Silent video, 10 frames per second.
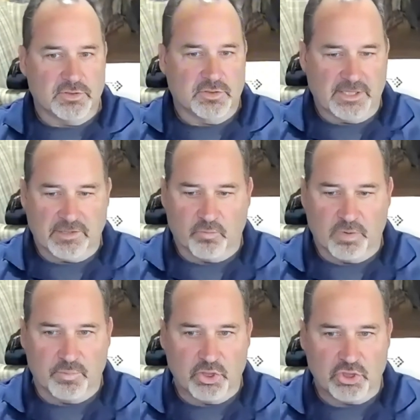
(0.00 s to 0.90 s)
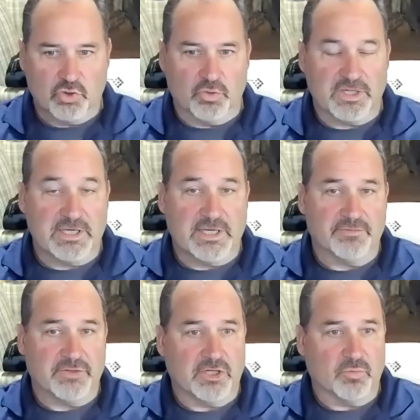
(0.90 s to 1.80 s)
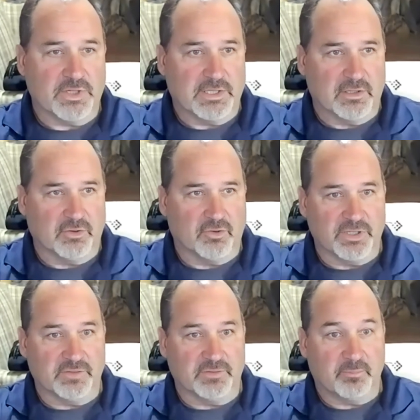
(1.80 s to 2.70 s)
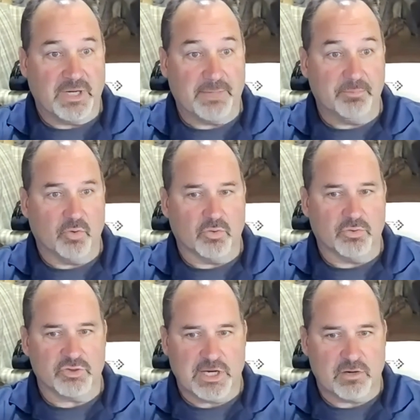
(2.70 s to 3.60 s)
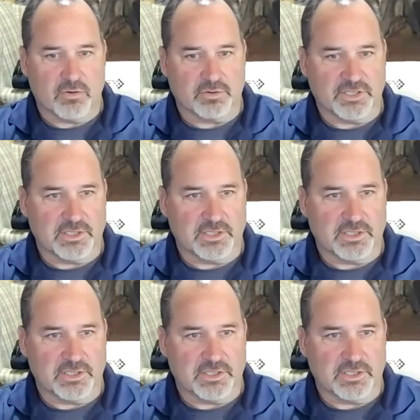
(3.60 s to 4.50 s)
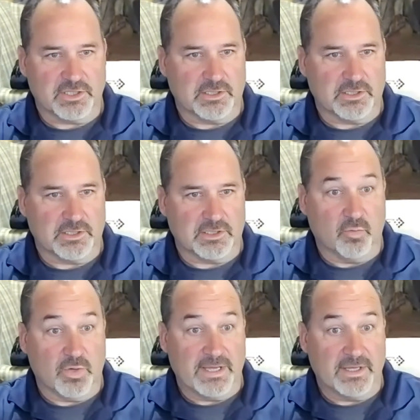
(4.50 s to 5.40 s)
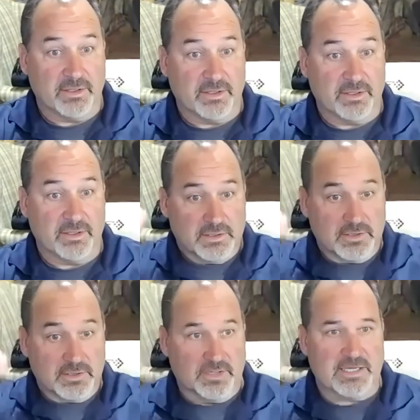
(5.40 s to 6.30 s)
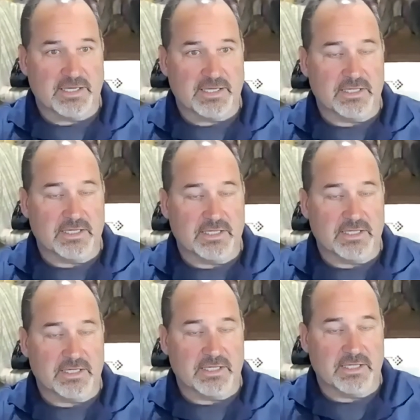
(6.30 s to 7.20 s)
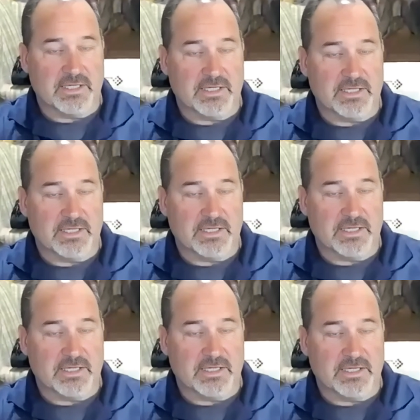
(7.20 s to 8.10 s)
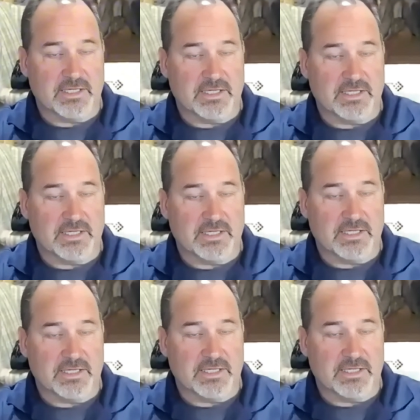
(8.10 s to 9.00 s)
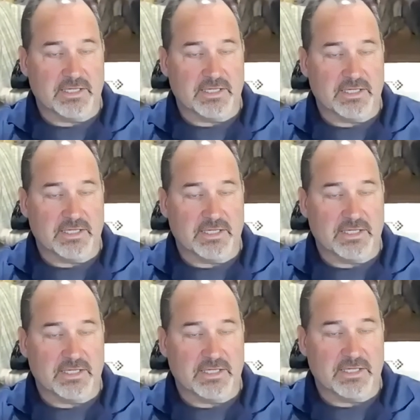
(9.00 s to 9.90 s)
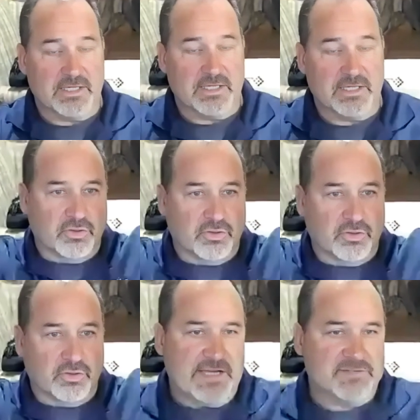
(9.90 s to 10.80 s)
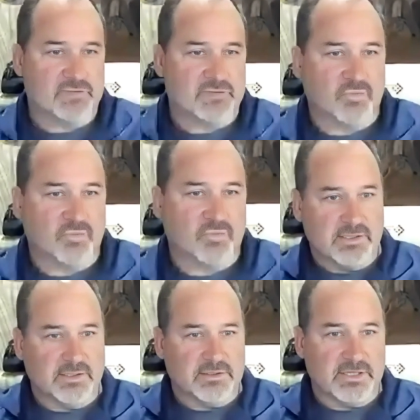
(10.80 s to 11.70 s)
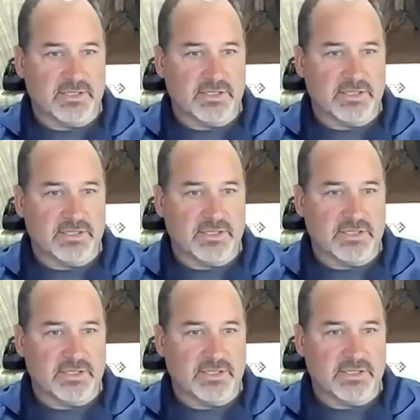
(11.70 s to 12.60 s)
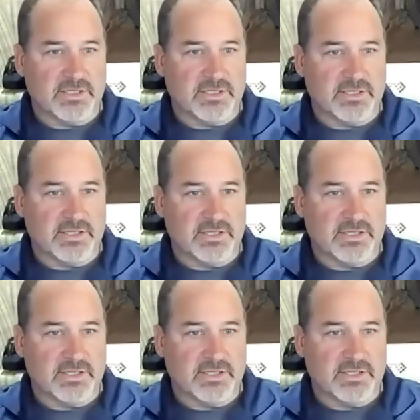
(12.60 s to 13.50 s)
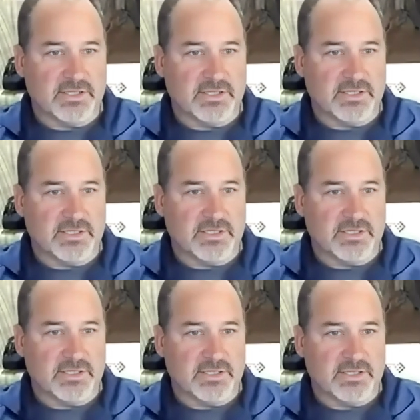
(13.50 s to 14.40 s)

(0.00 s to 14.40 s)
like if we put urea out there, we get a little bit of a popcorn shower and get it a little bit wet, not enough to take it into the ground. That's going to go ahead and turn into a gas, and we'll lose that into the atmosphere.